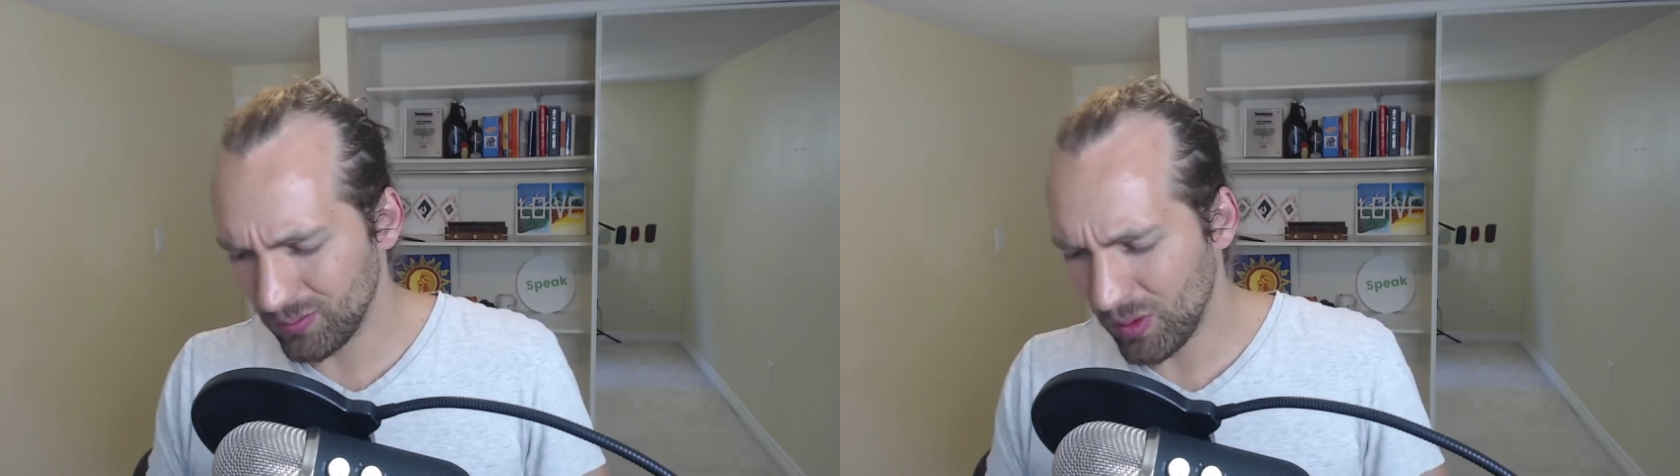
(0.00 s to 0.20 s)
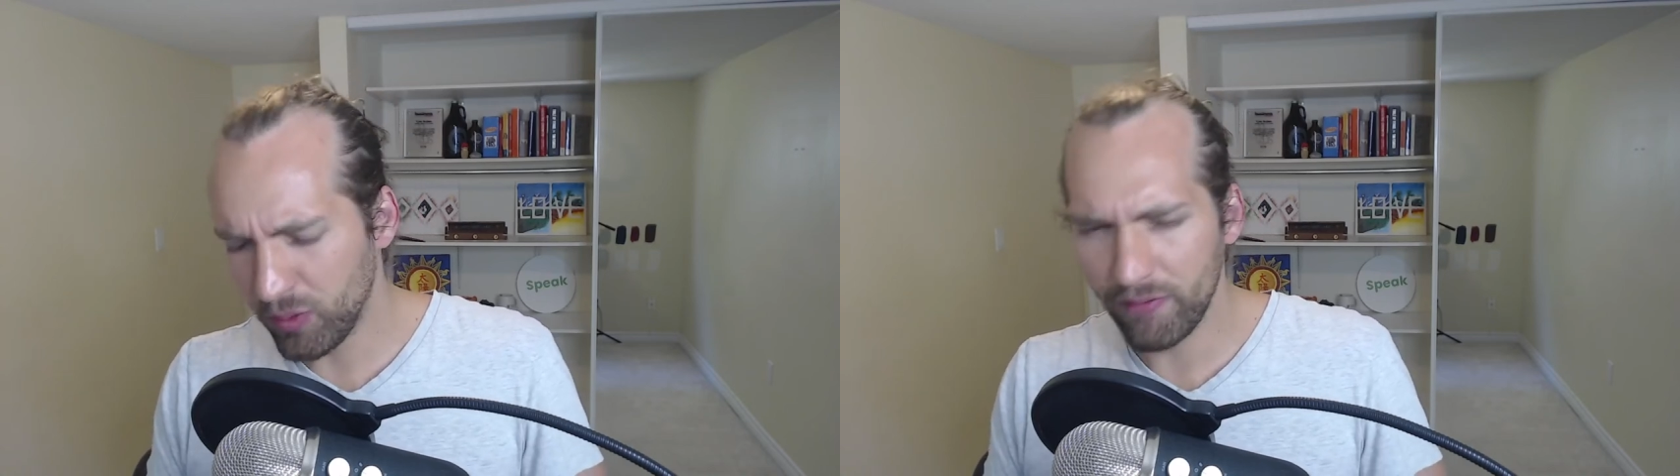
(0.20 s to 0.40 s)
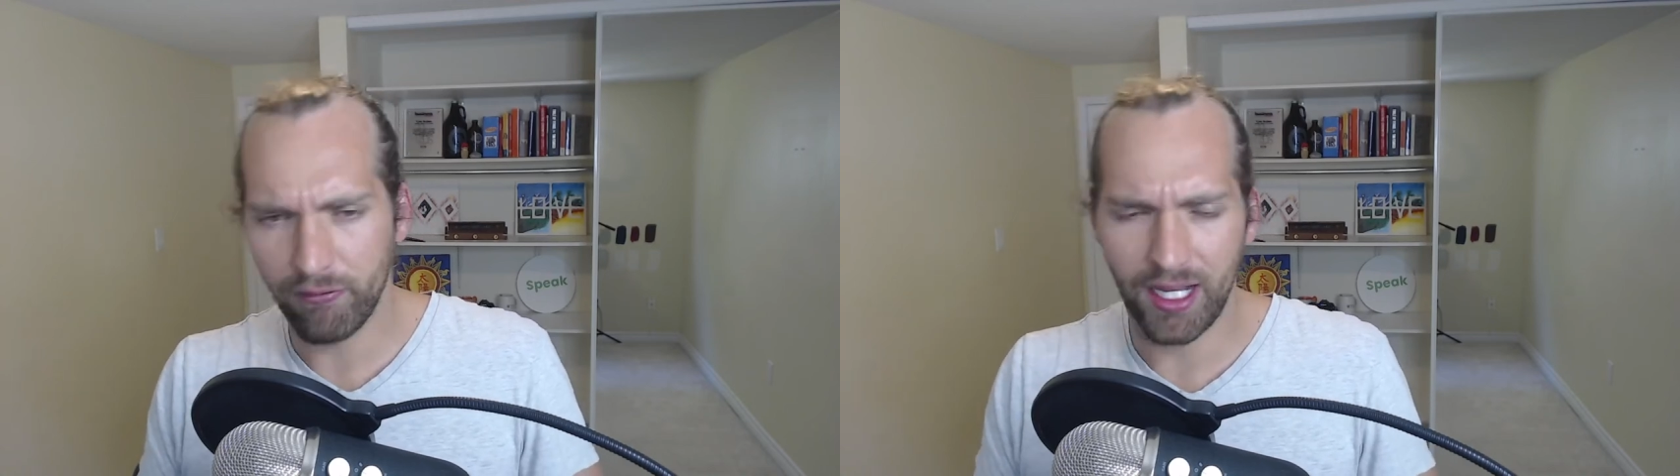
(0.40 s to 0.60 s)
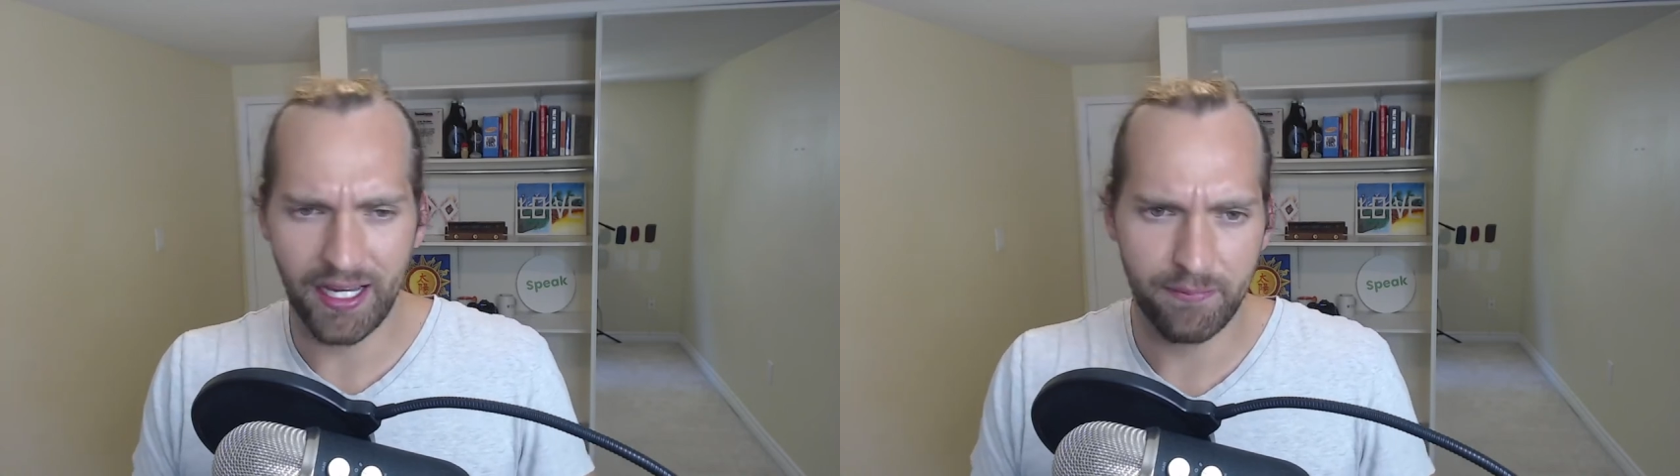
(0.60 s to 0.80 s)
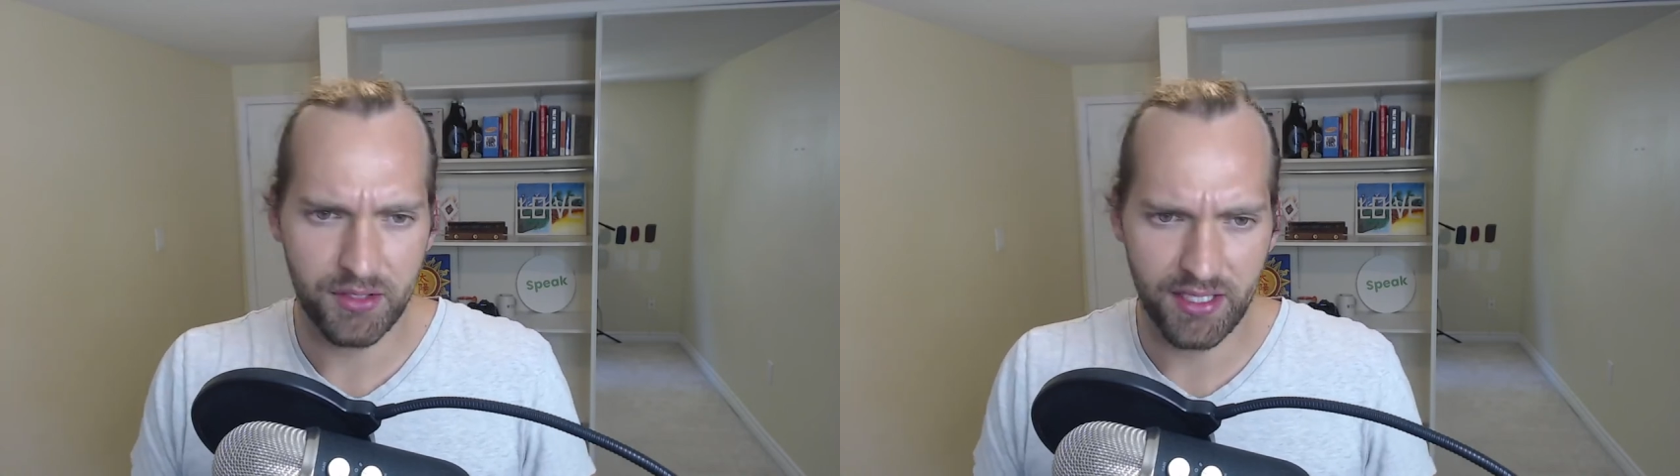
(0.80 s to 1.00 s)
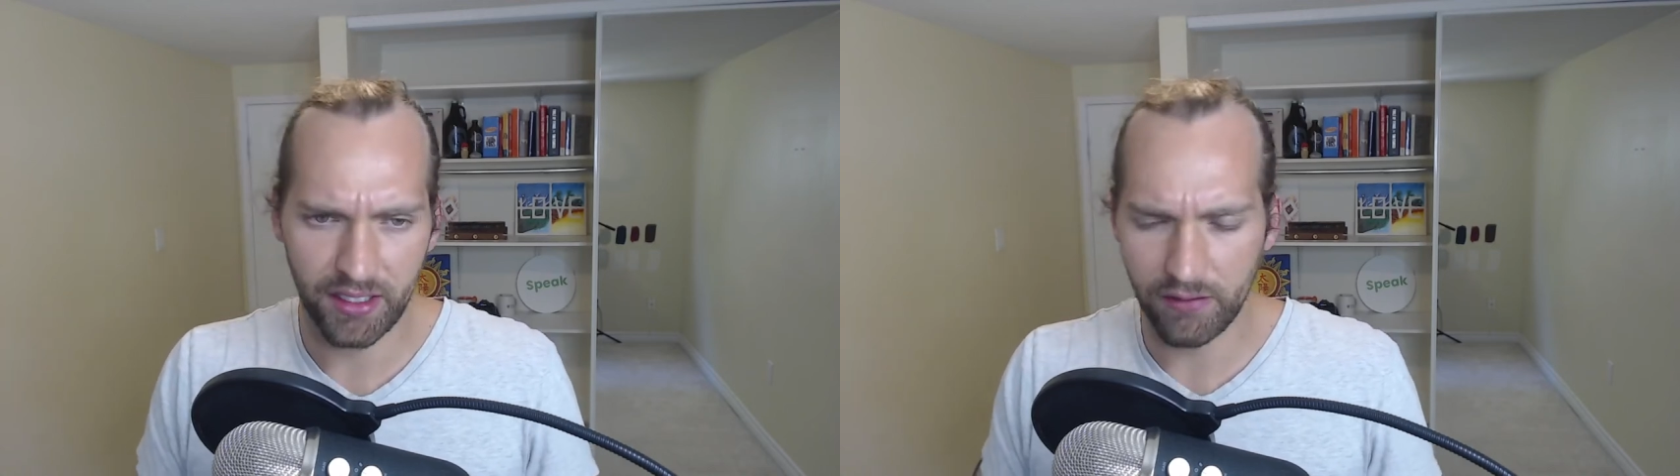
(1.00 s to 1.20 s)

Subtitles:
a 1.5%